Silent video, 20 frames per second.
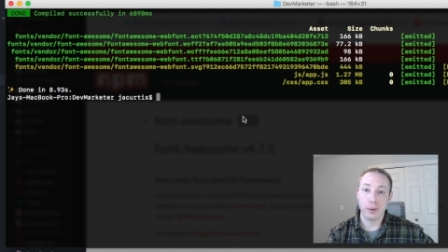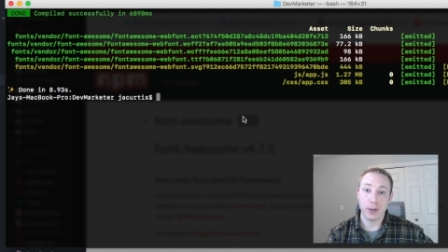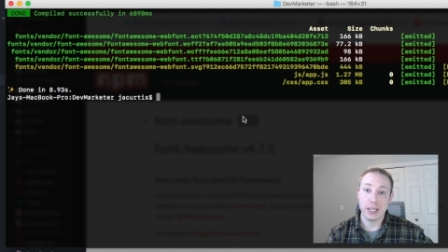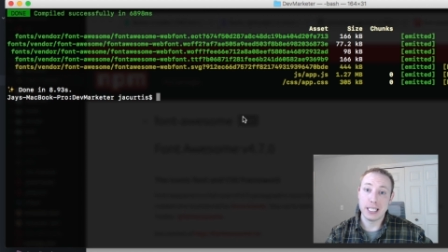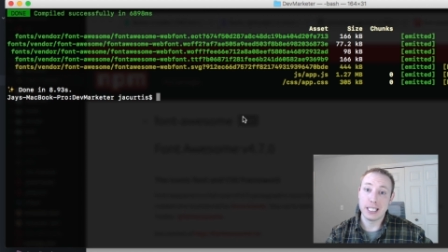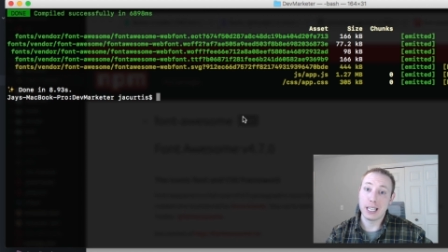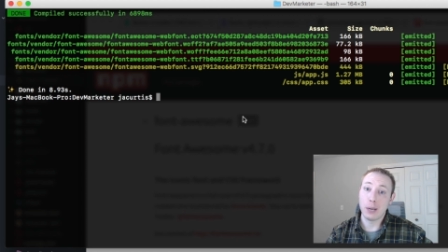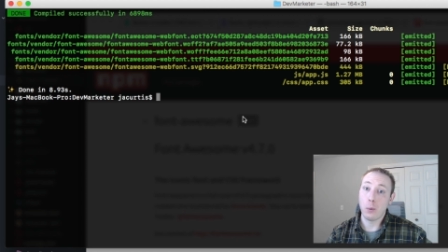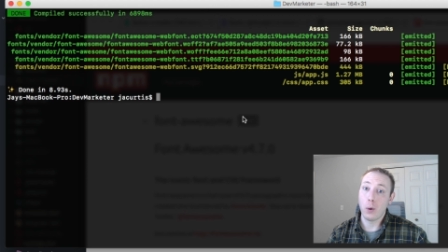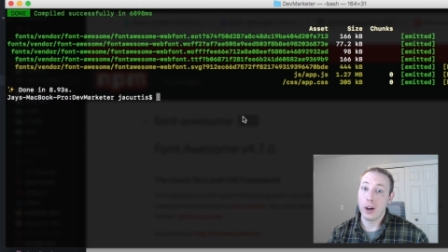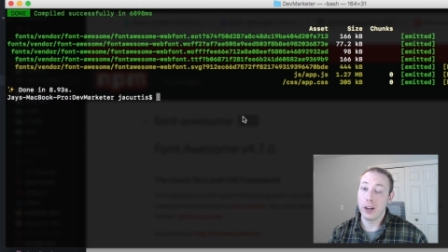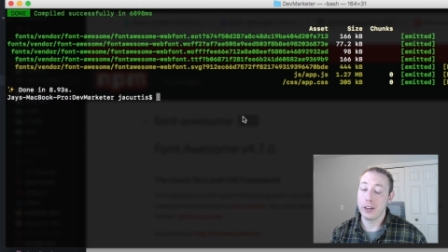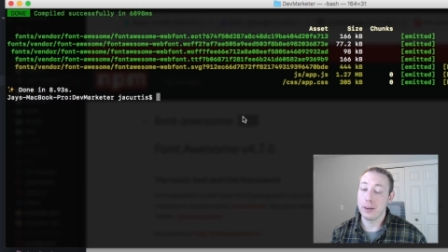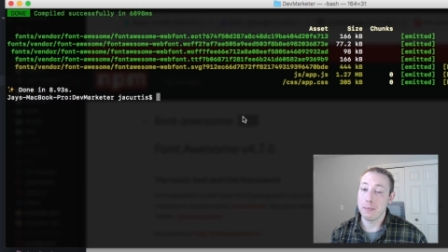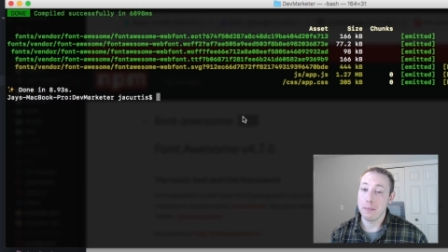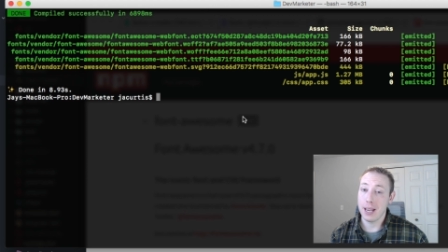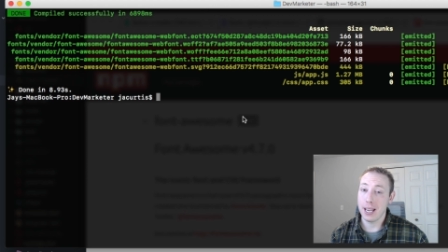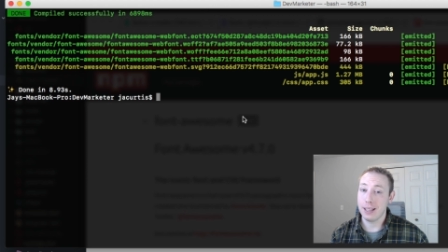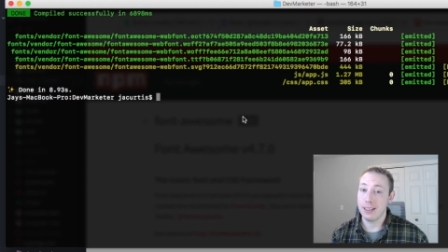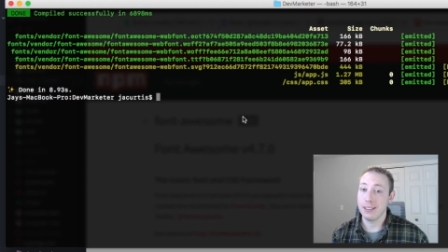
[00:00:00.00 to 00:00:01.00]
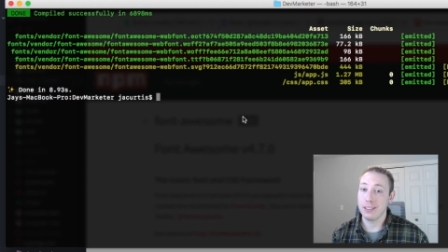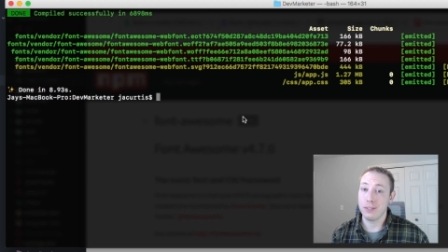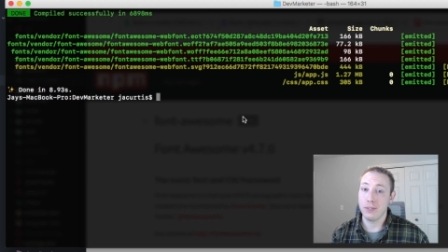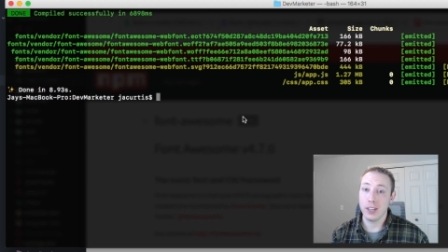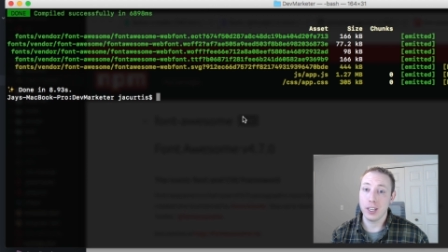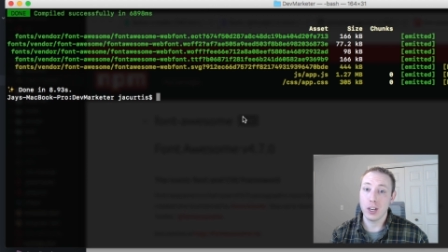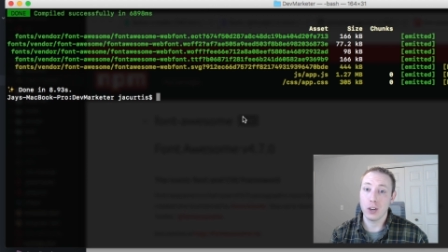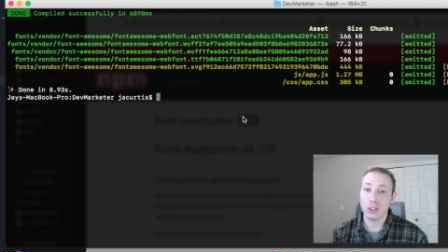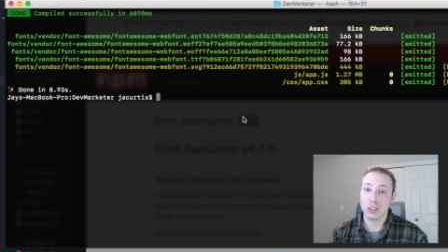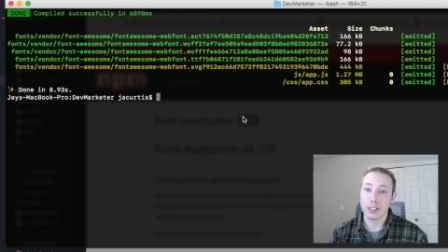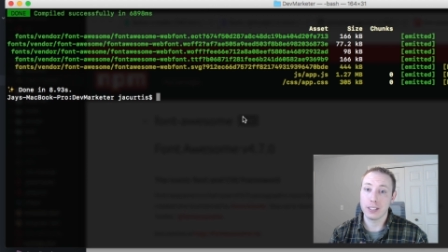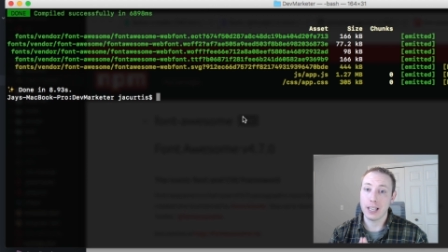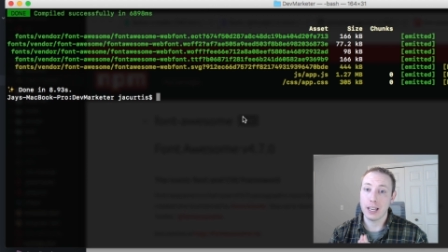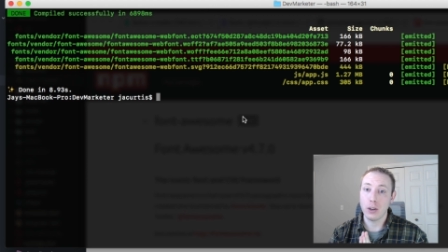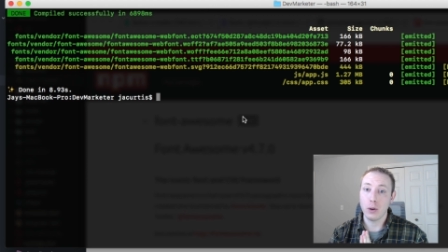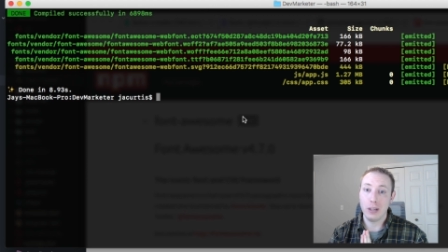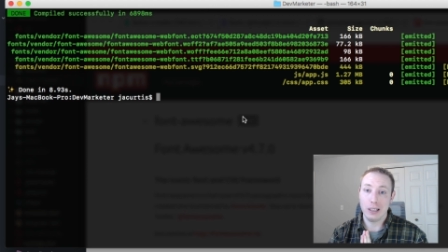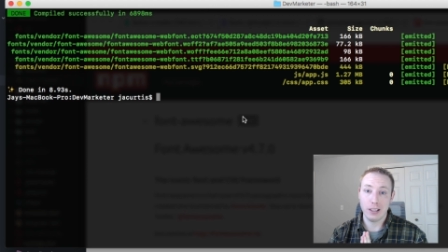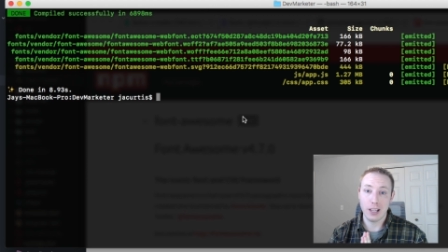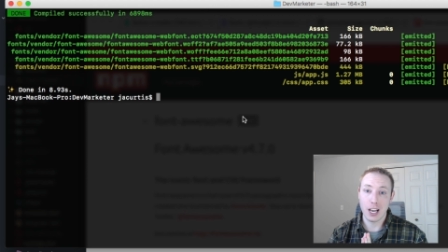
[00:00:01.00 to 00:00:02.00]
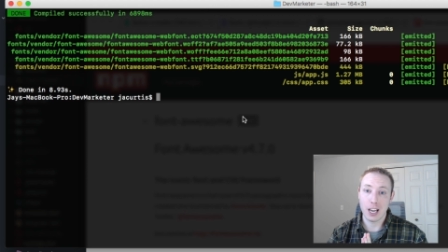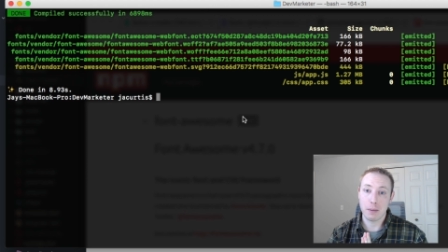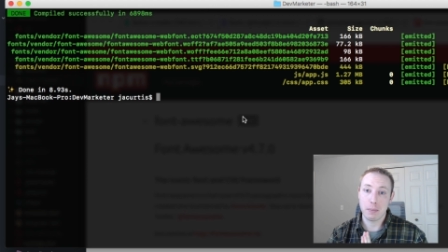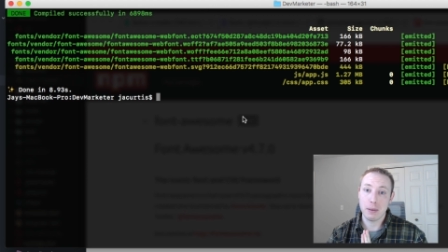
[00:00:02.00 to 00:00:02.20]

the reasons I wanted to make this video is because I know a lot